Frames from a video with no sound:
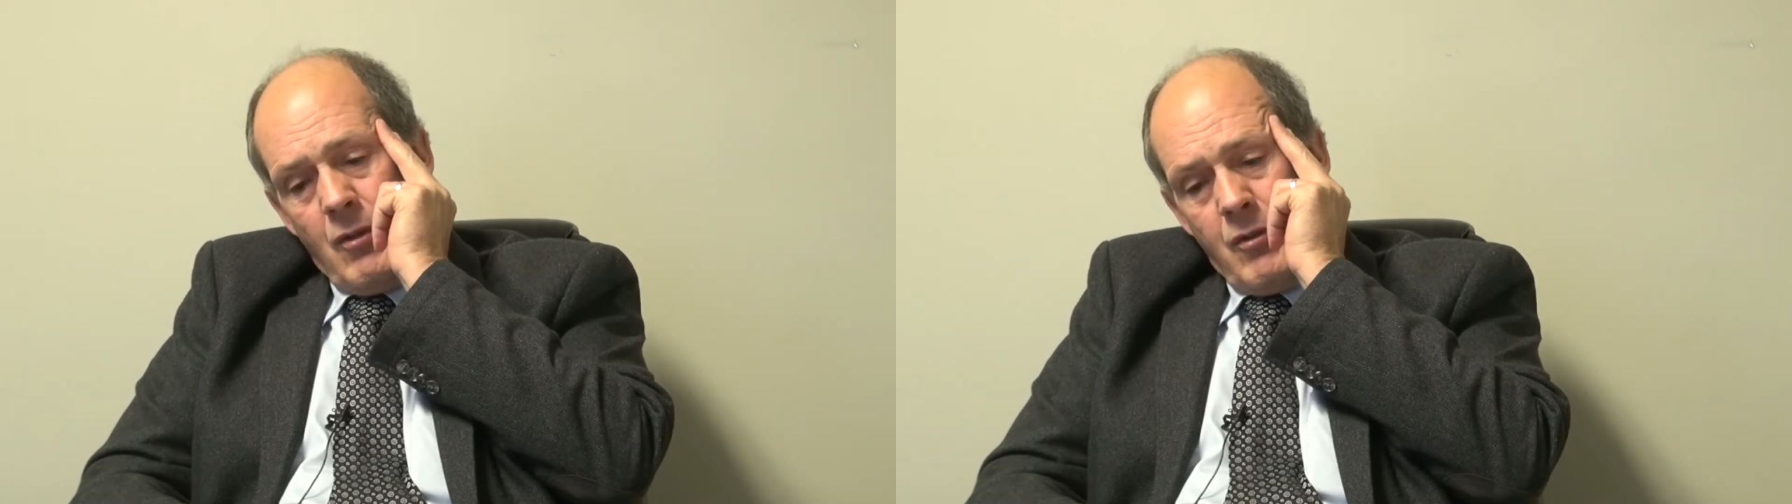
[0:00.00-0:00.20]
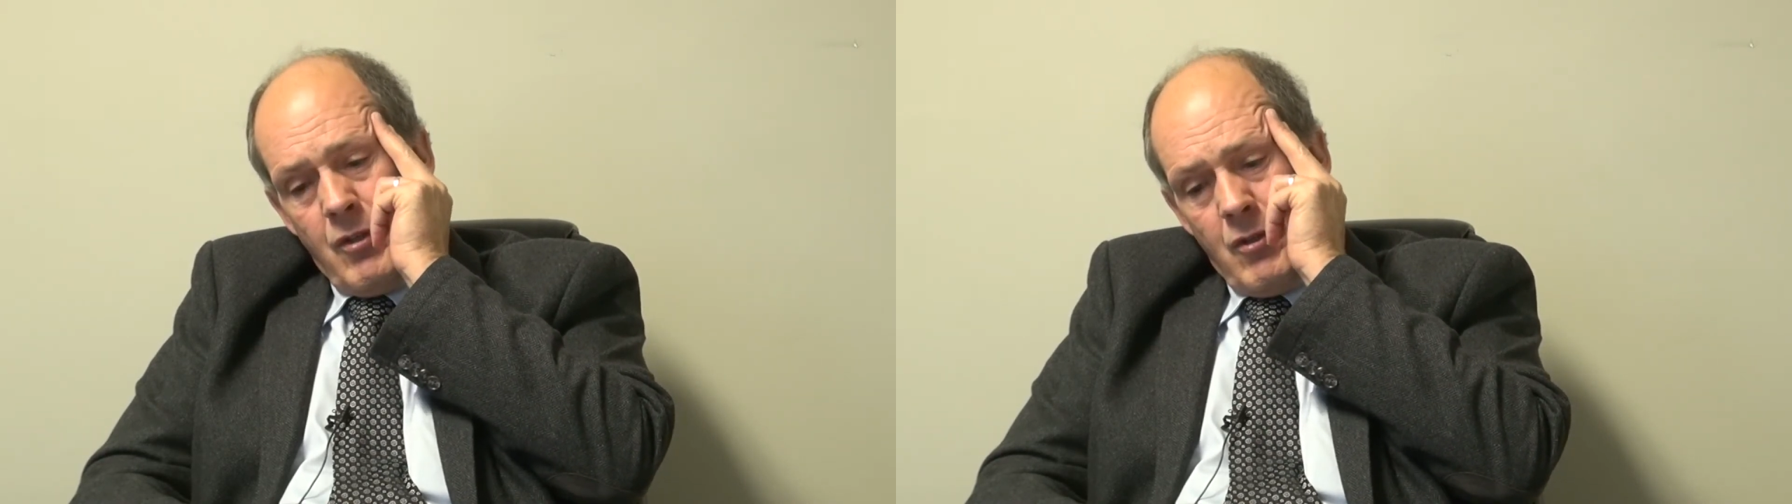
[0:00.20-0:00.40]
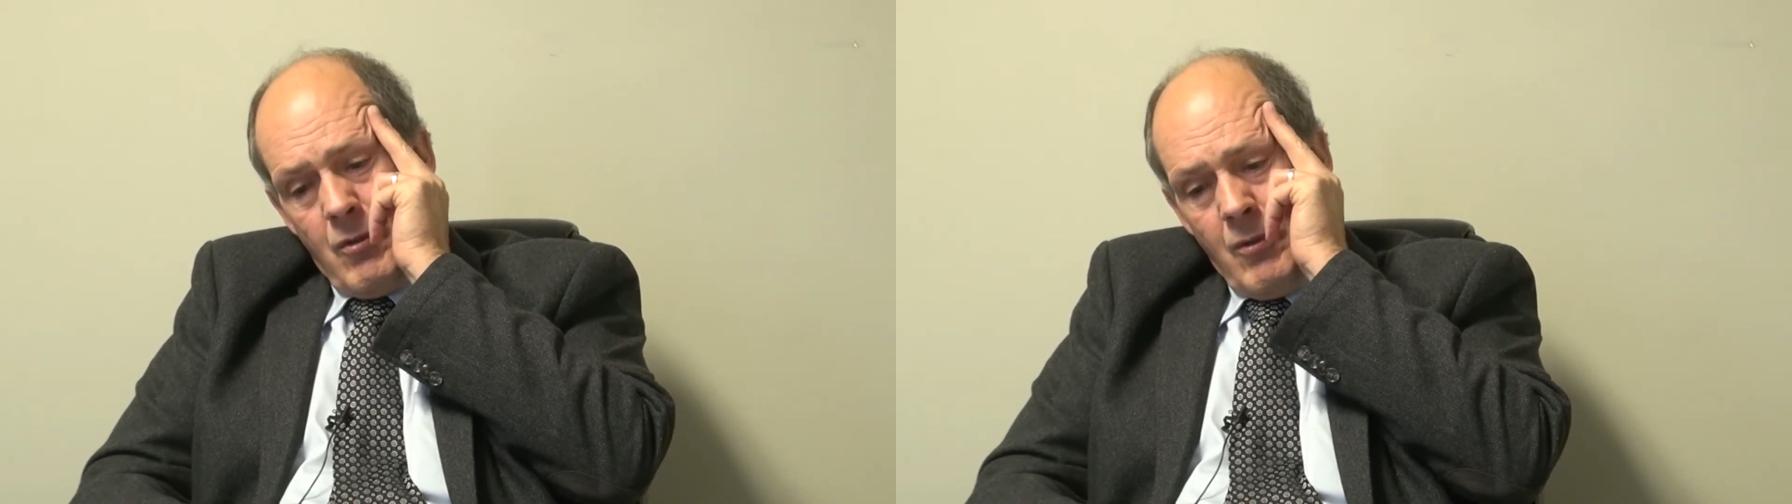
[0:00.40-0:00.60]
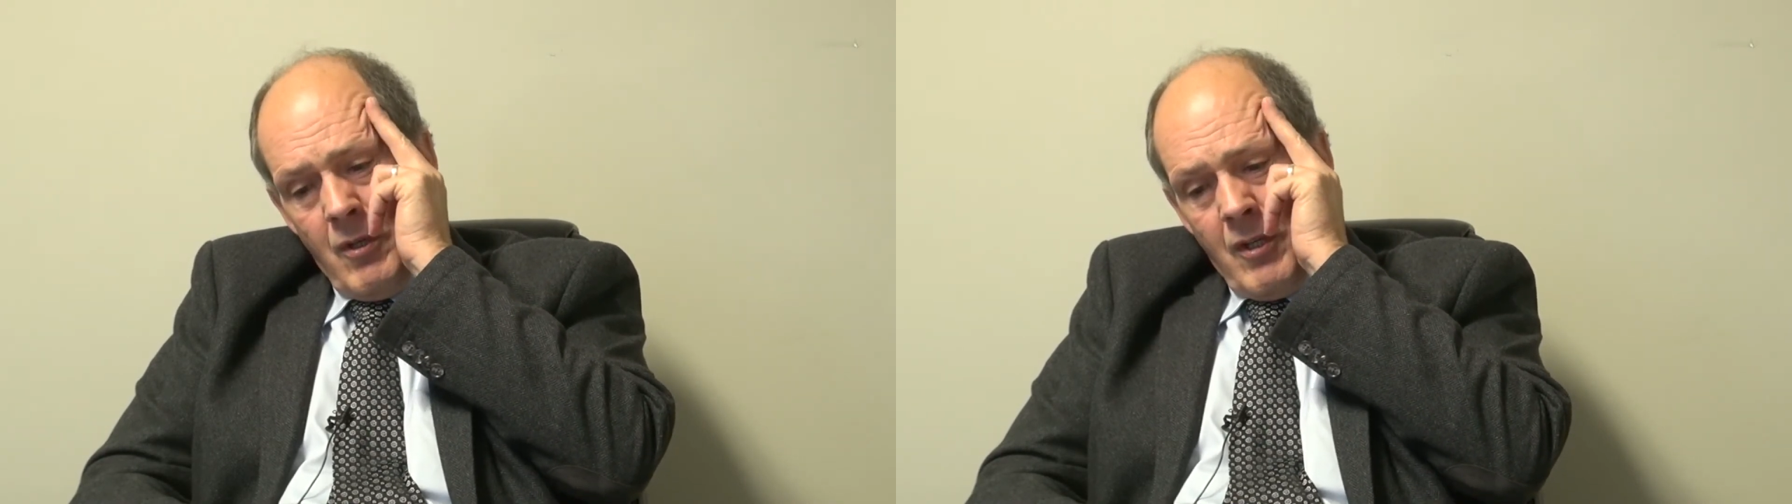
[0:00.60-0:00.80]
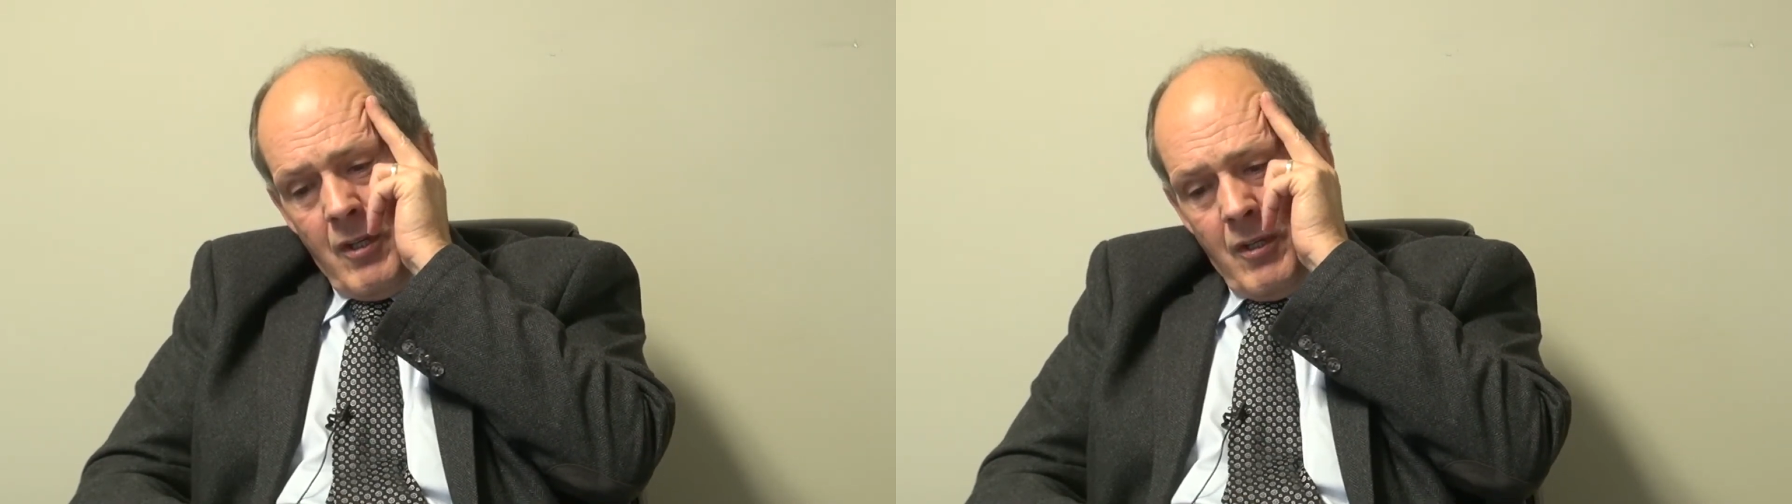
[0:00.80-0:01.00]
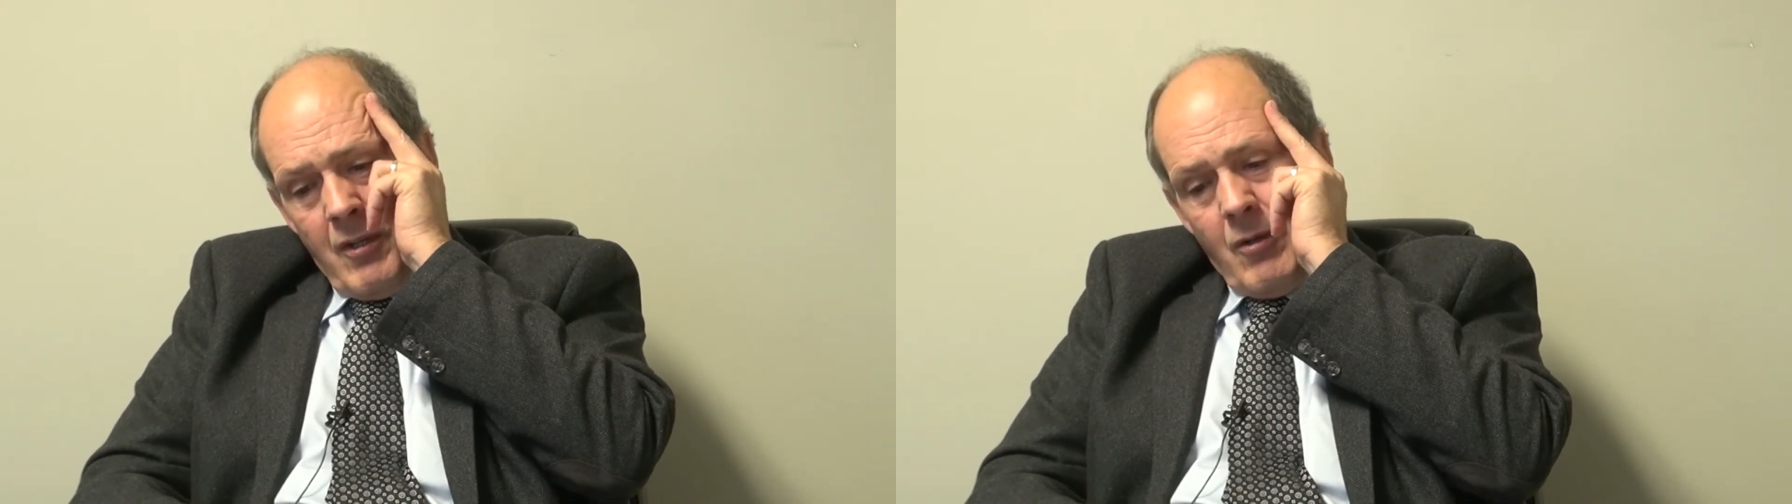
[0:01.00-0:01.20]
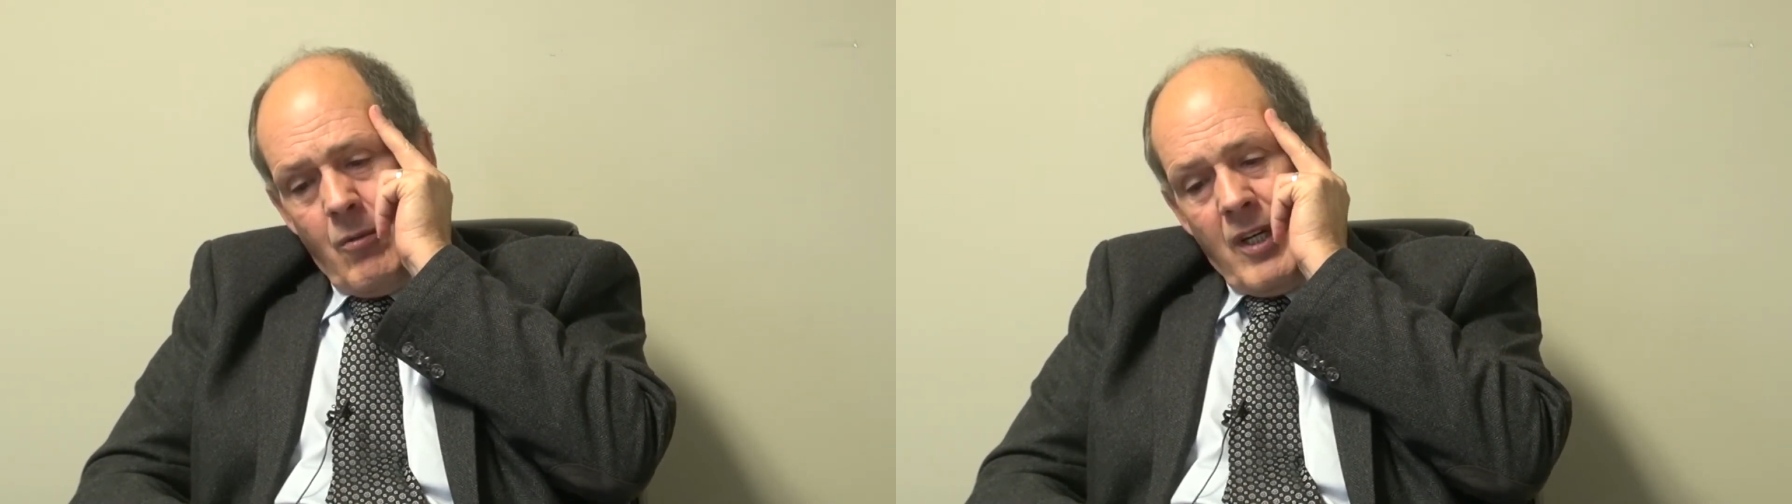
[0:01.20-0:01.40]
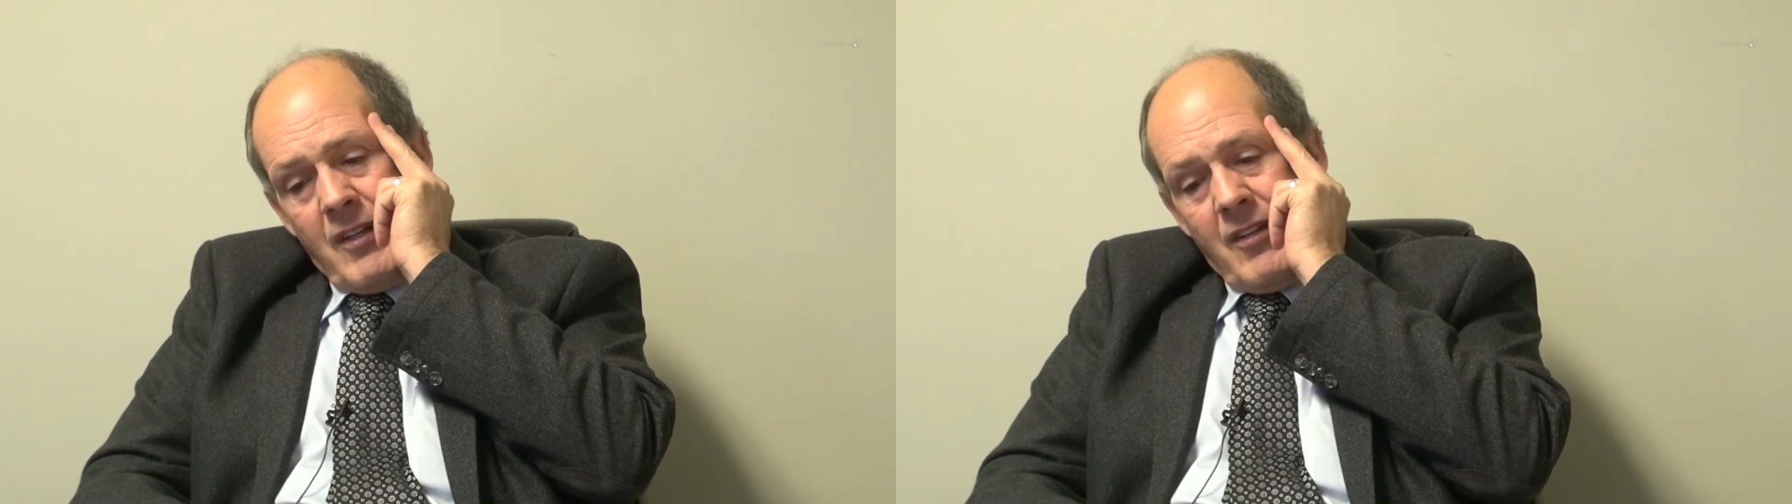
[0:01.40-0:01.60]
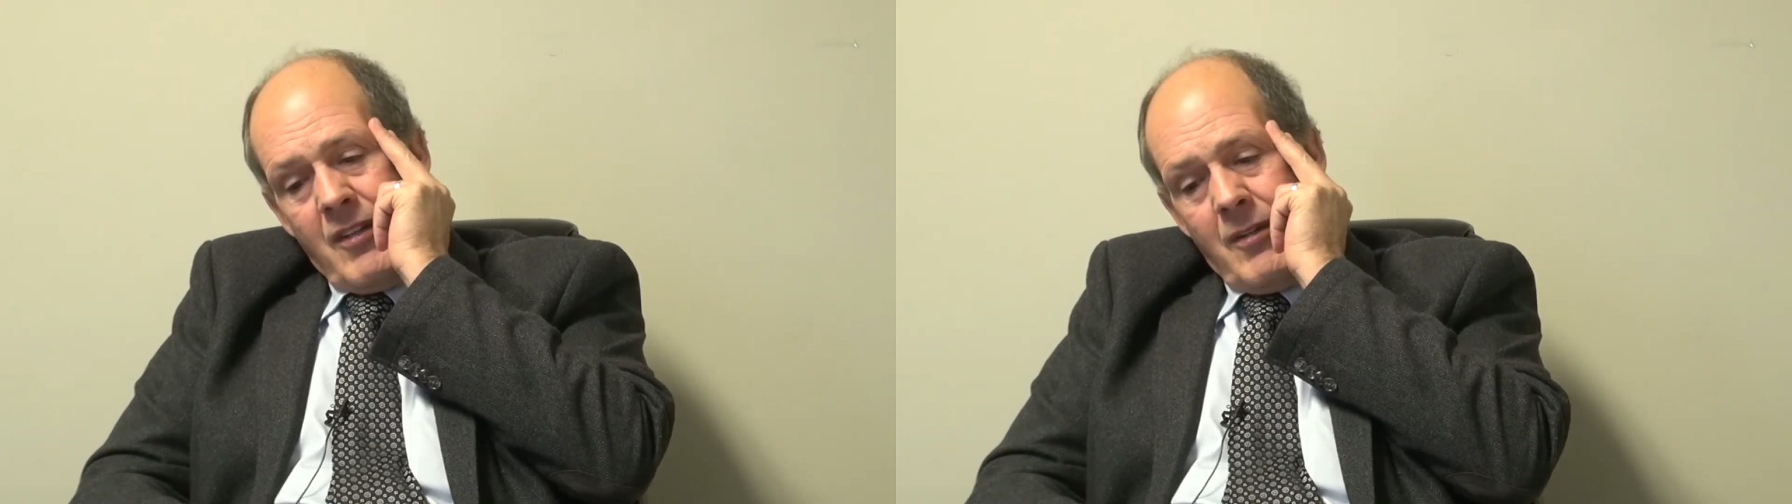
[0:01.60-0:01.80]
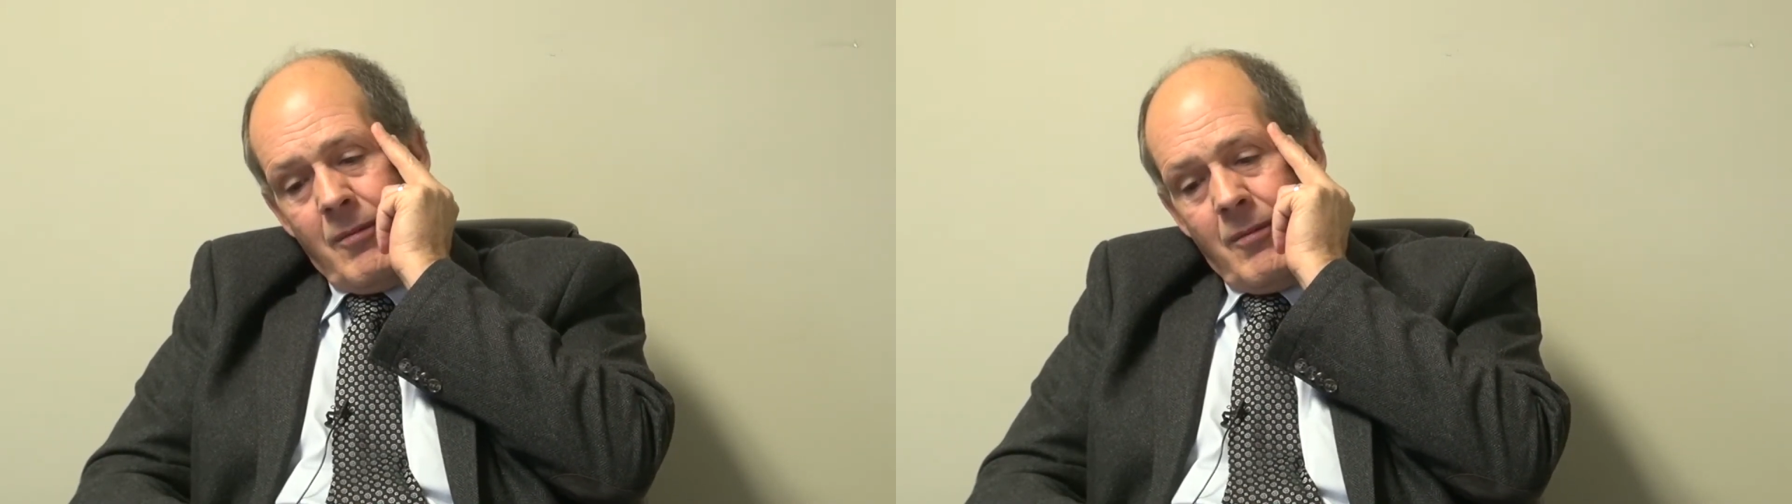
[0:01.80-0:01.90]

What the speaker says: knew what